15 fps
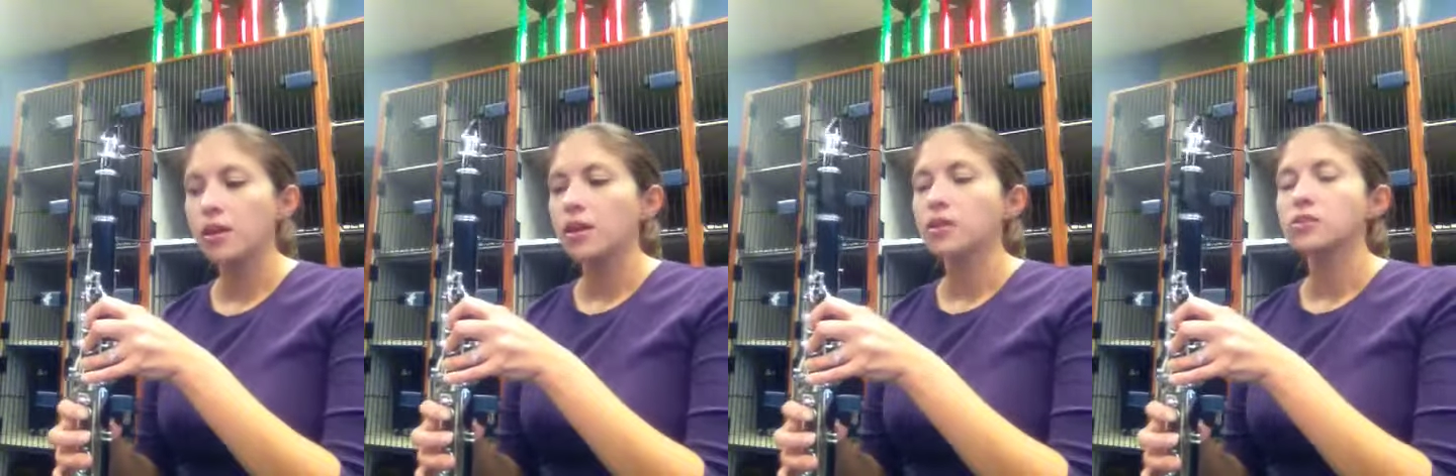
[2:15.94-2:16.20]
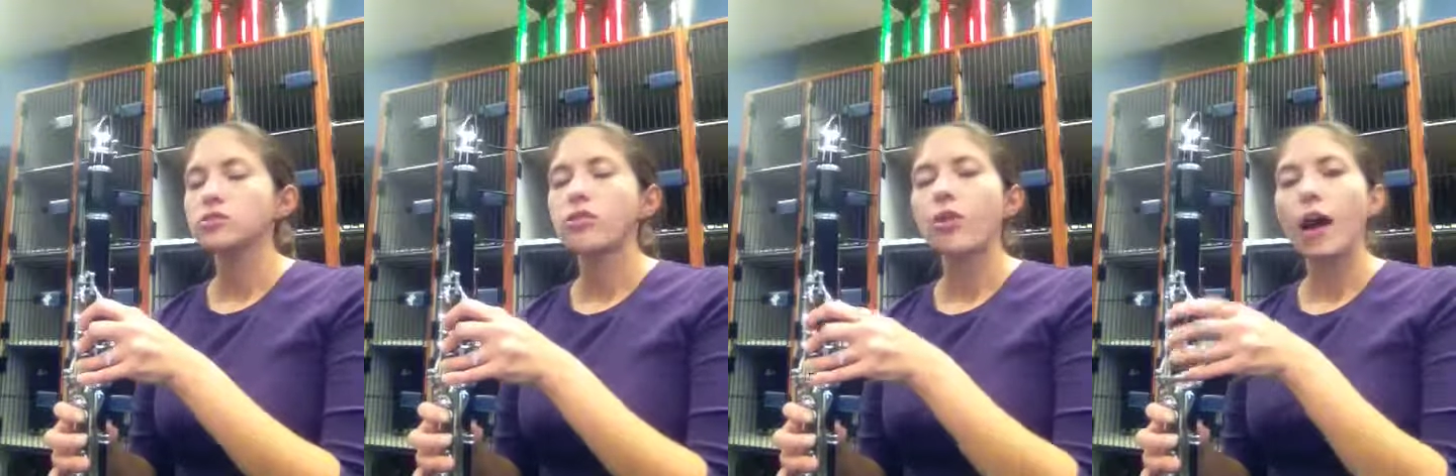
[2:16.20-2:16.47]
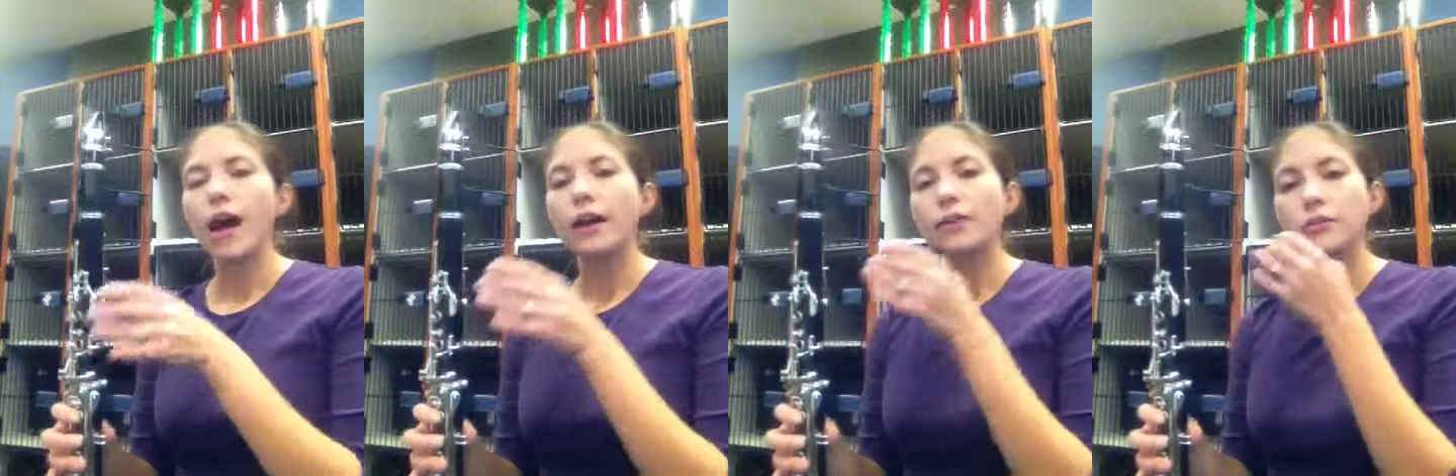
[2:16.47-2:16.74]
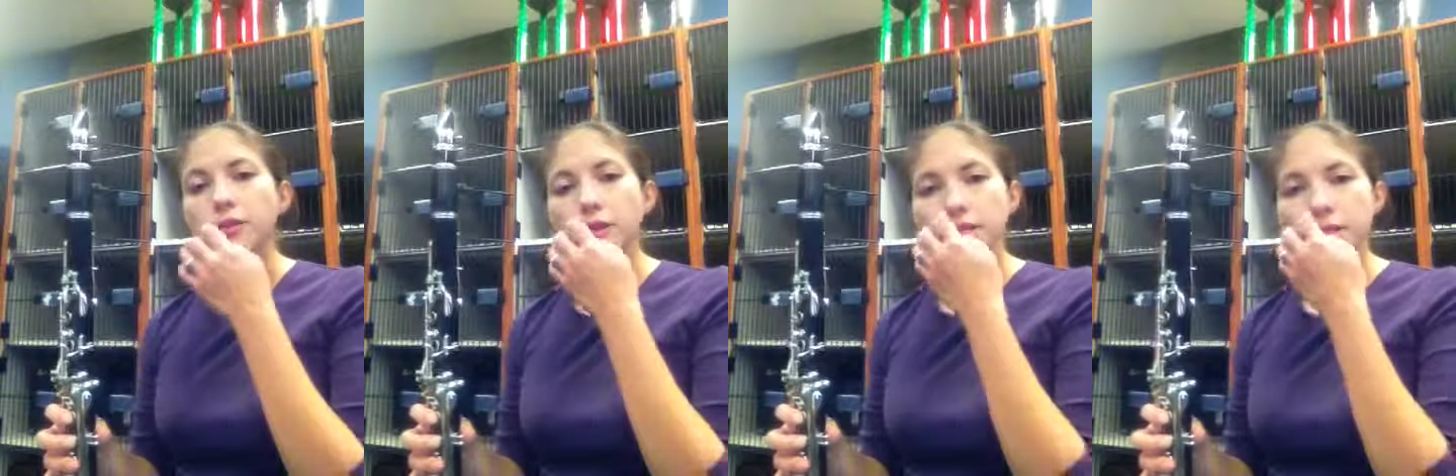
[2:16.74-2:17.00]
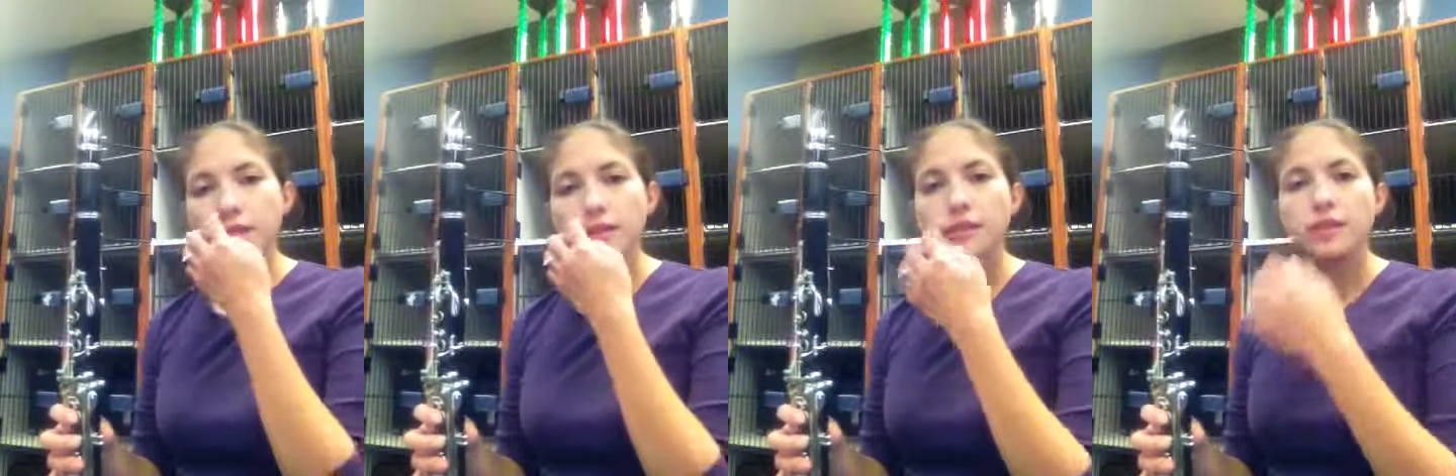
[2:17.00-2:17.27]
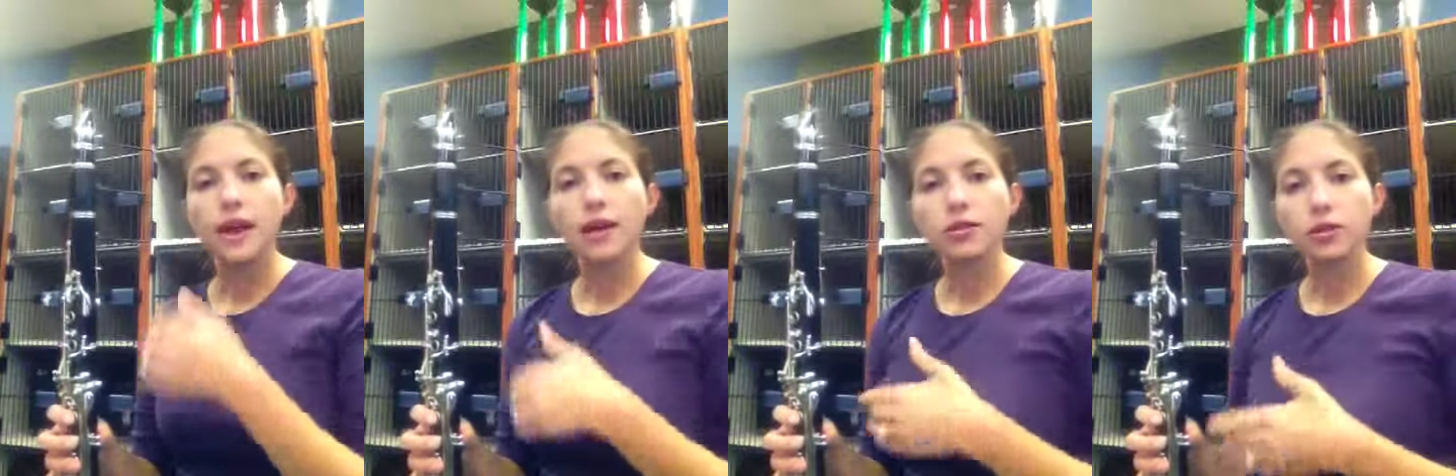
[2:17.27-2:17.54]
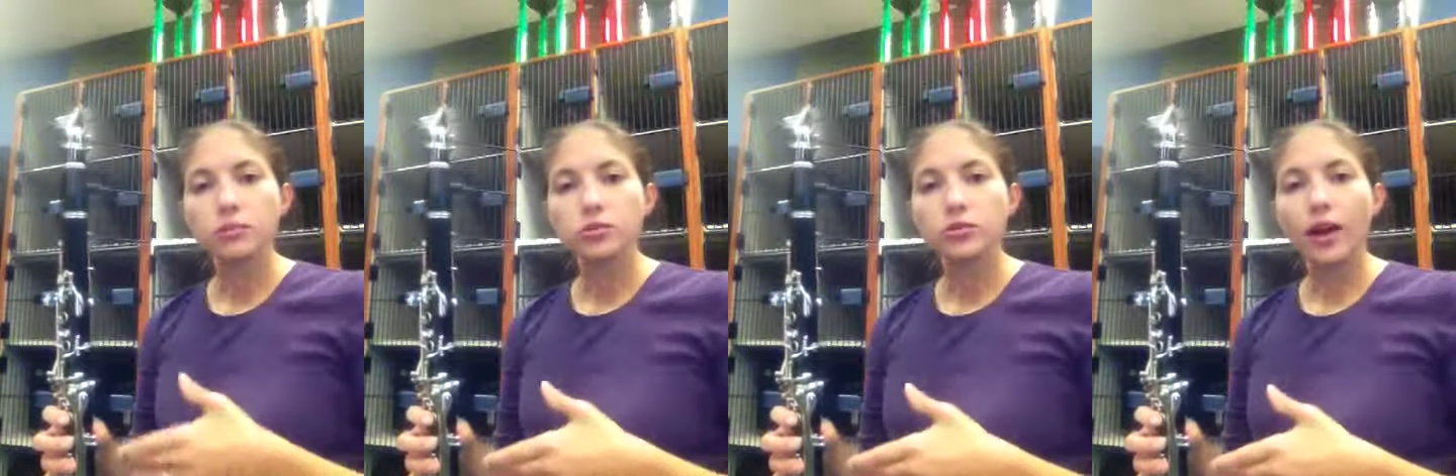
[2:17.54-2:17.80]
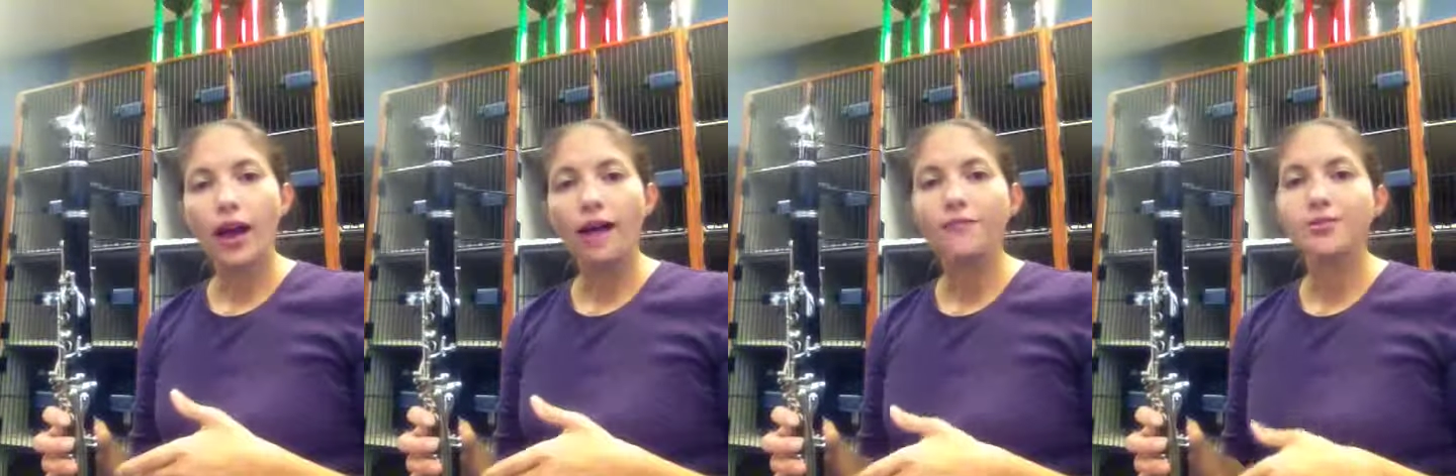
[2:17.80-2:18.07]
So I only said the down-ups for
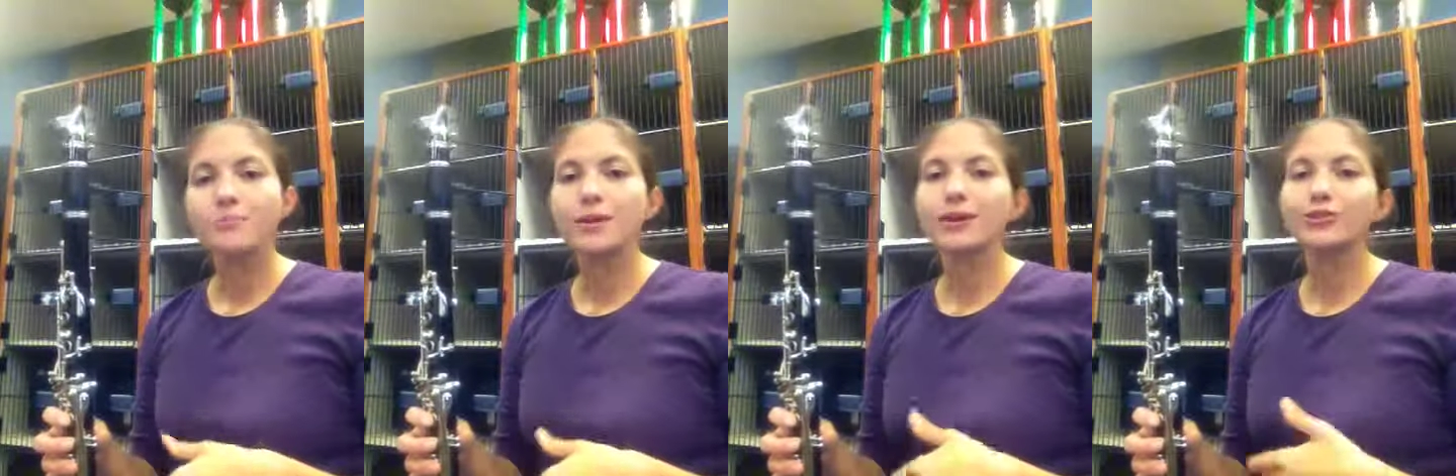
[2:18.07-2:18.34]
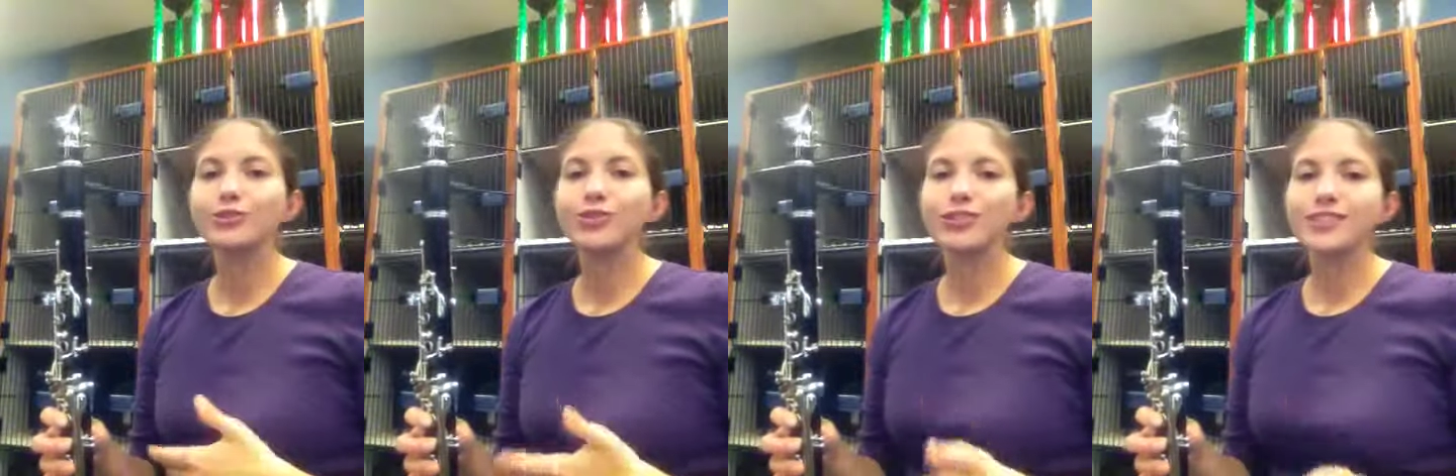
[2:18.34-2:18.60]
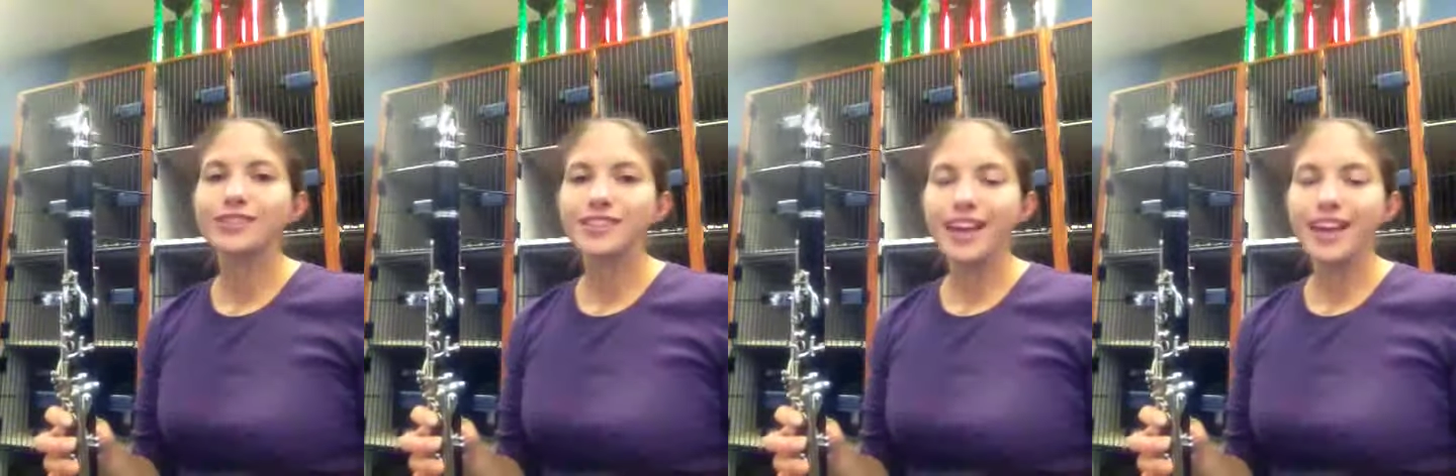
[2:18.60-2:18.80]
half the measures